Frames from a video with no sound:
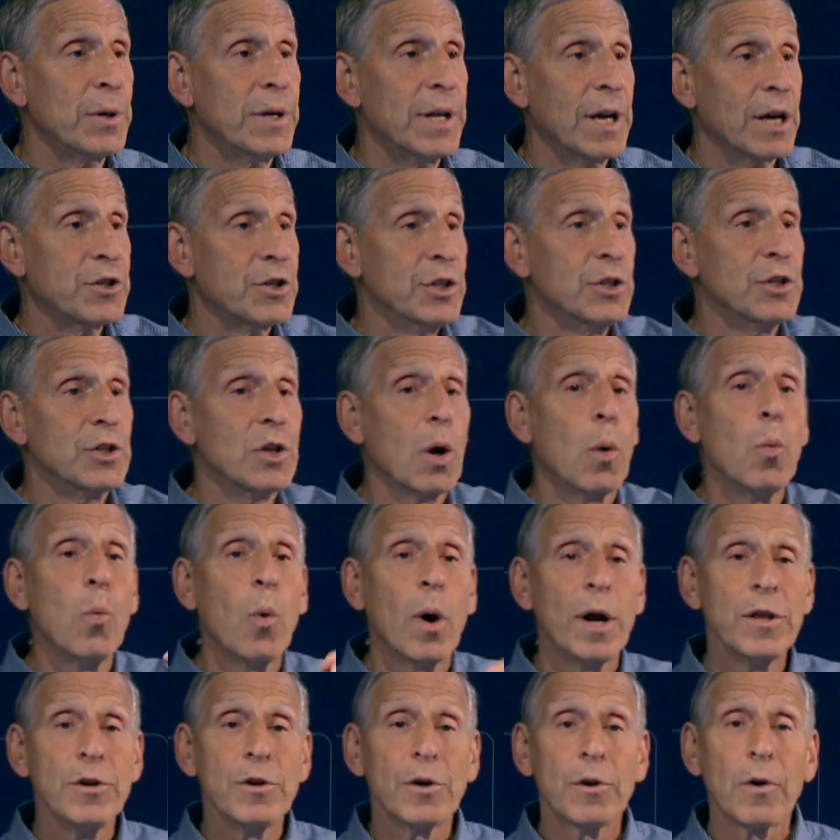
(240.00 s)
predictions on
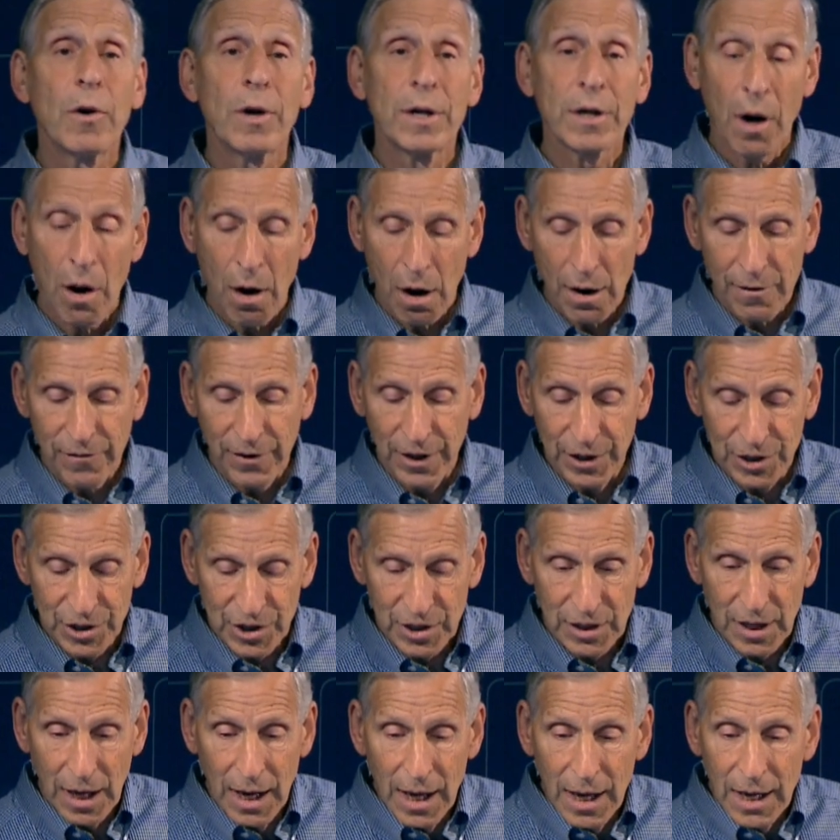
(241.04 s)
when you're going to
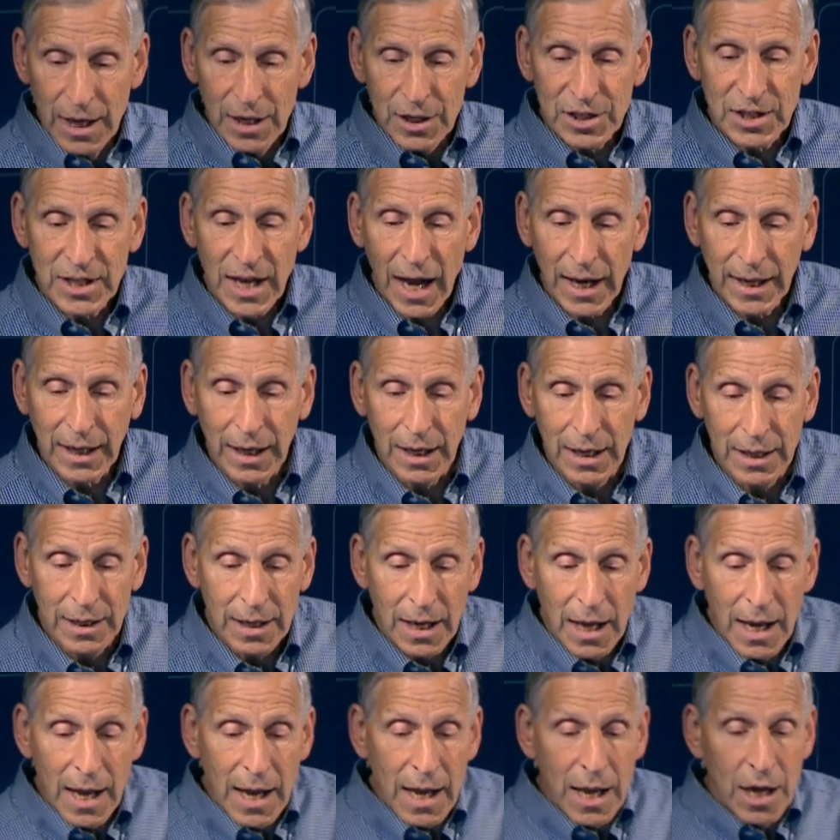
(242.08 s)
harvest. Second,
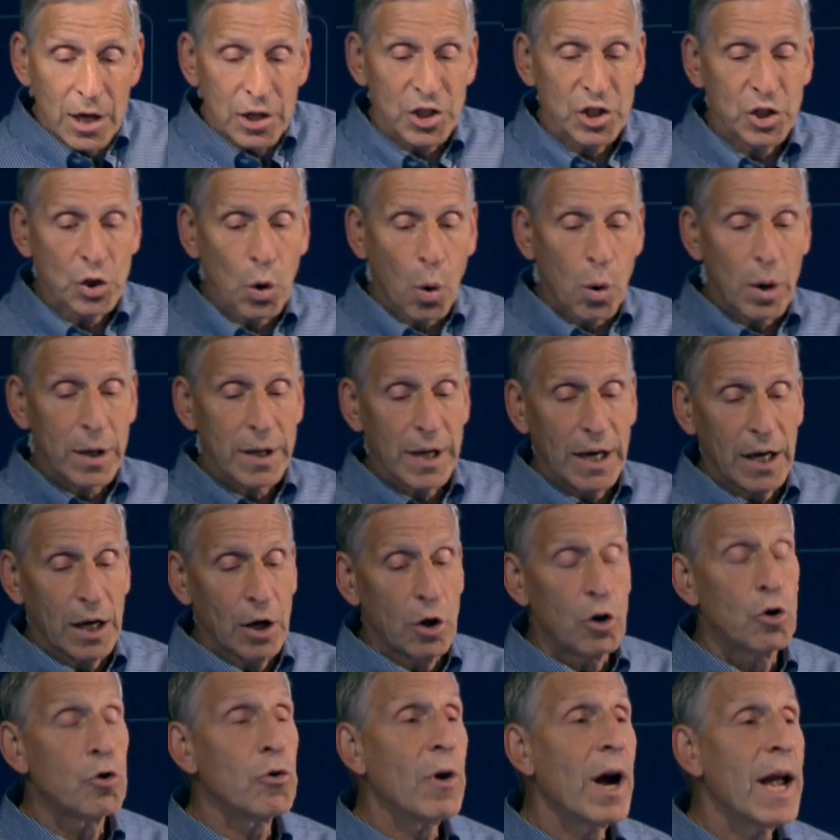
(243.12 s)
sorting,
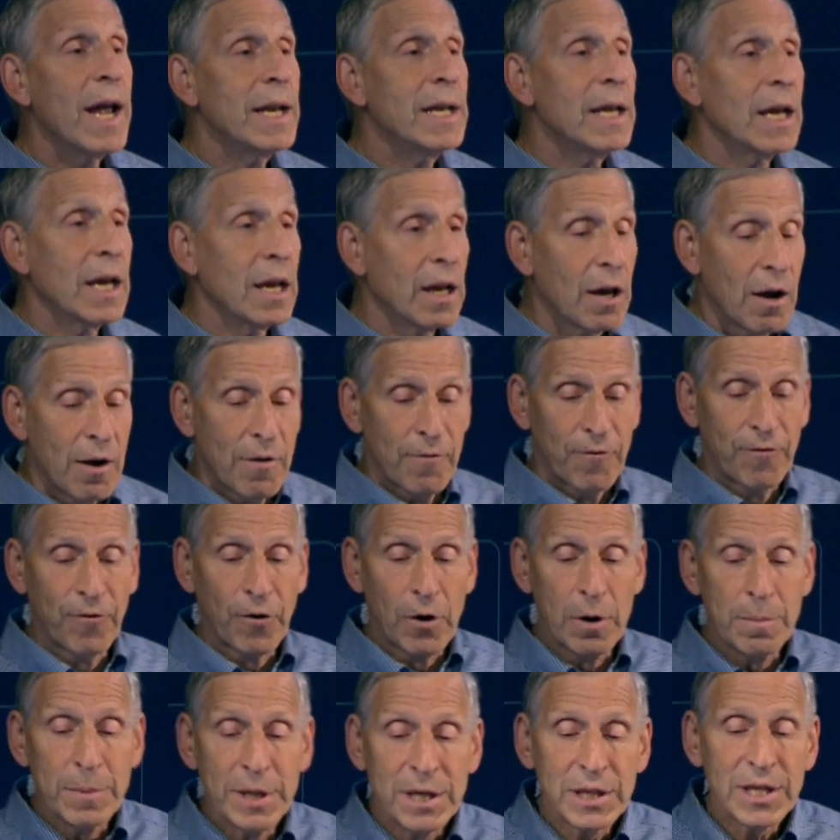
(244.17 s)
grading,
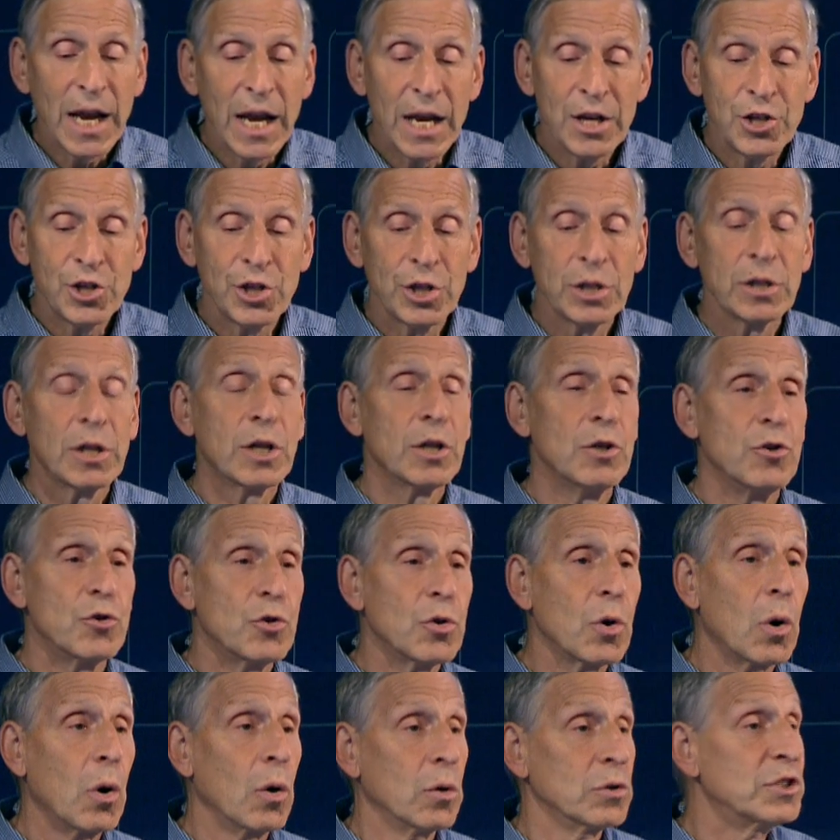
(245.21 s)
fermentation
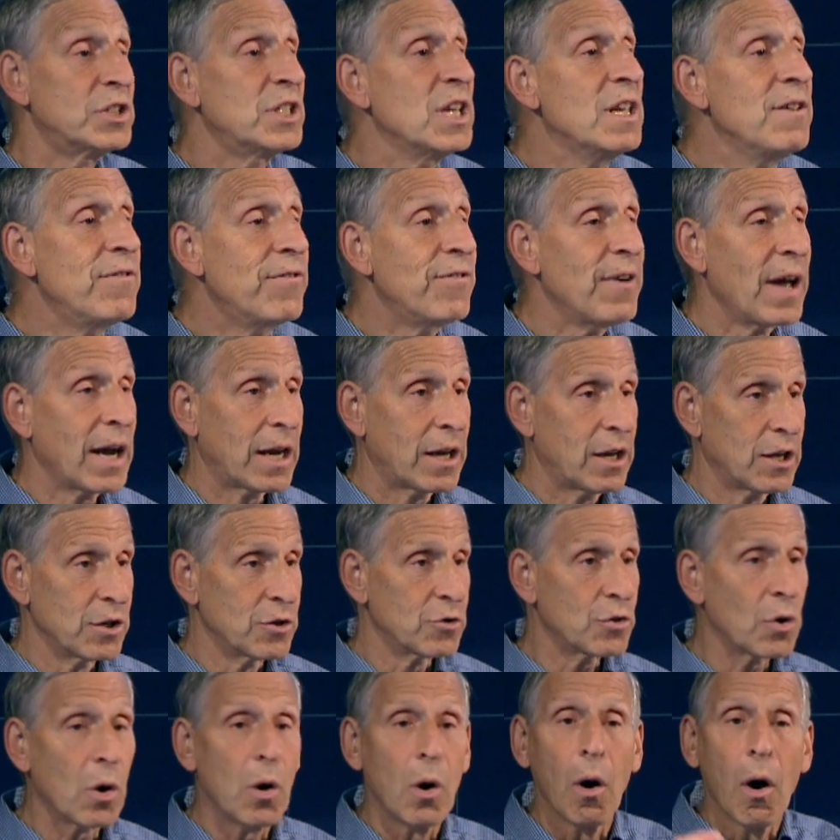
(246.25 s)
control, defect
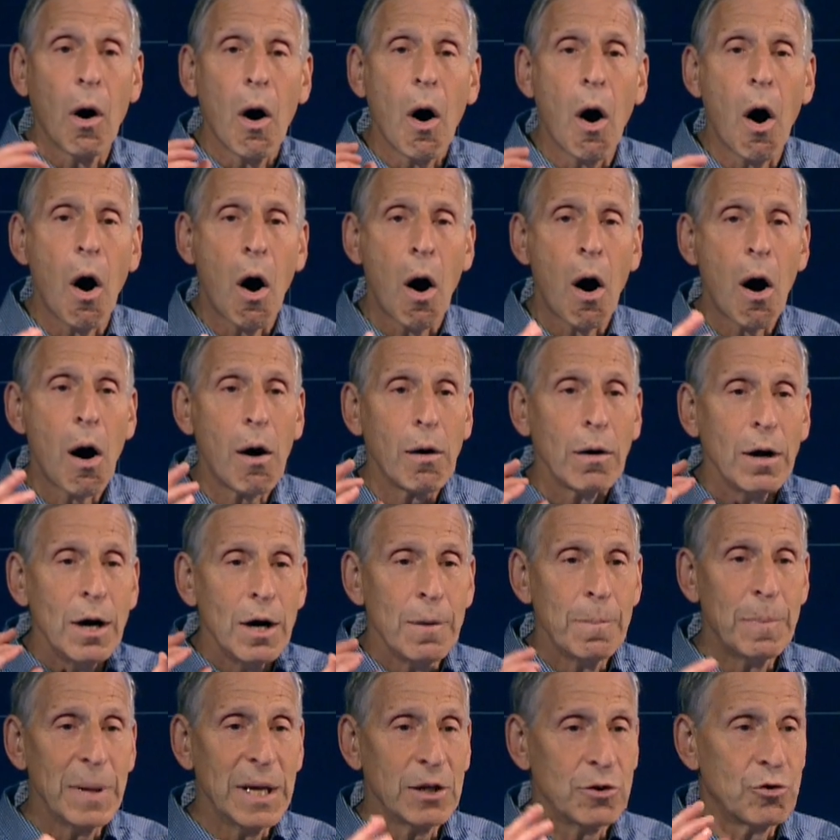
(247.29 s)
control, all
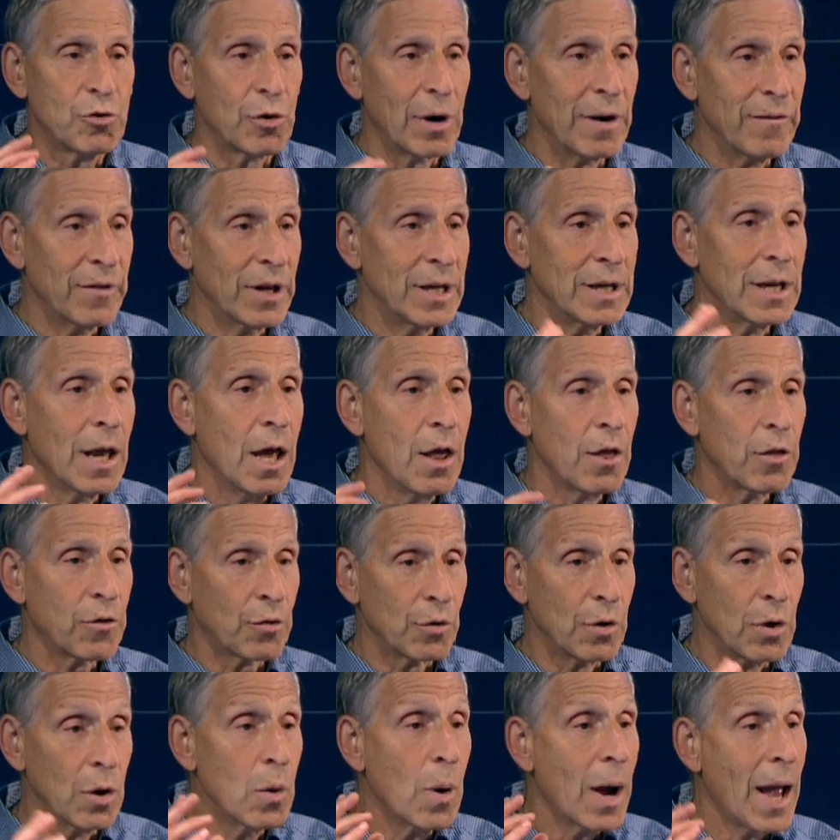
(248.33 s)
being driven
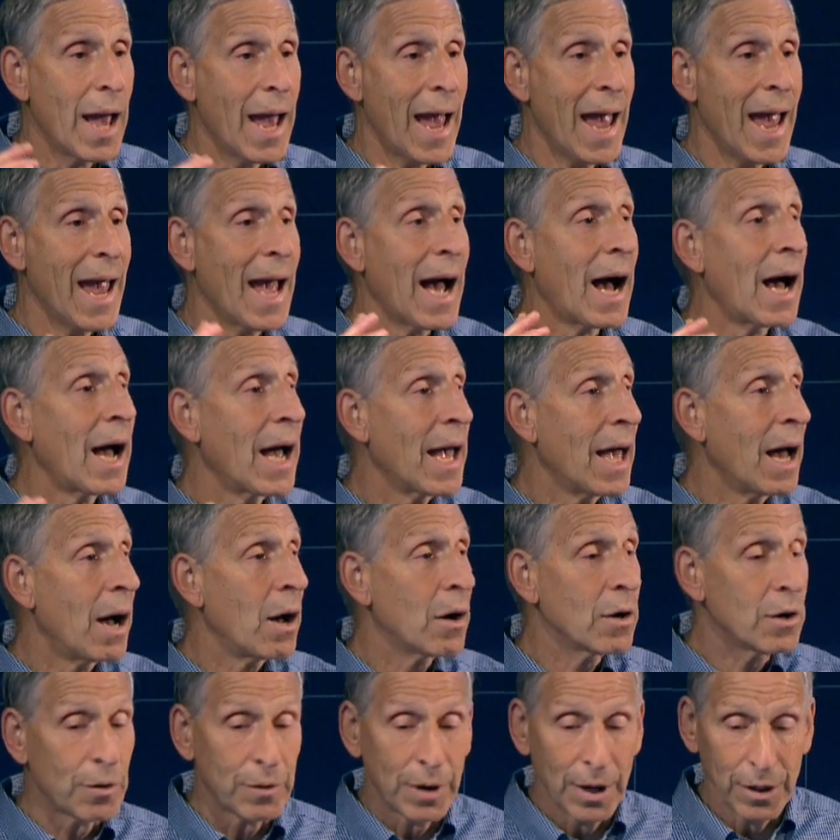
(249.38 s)
through AI
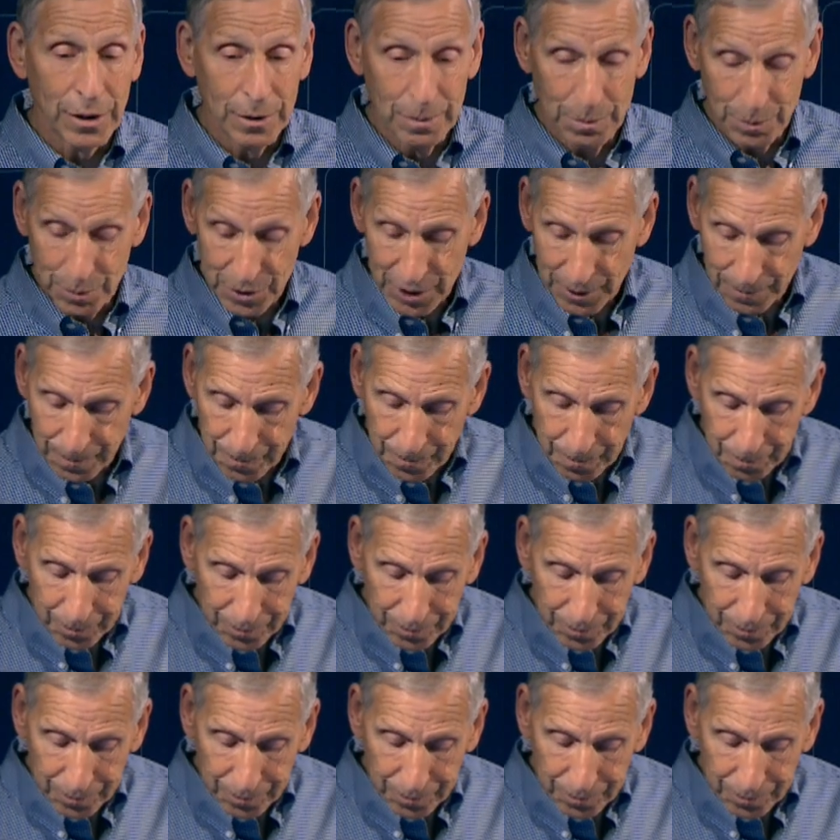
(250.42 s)
algorithms.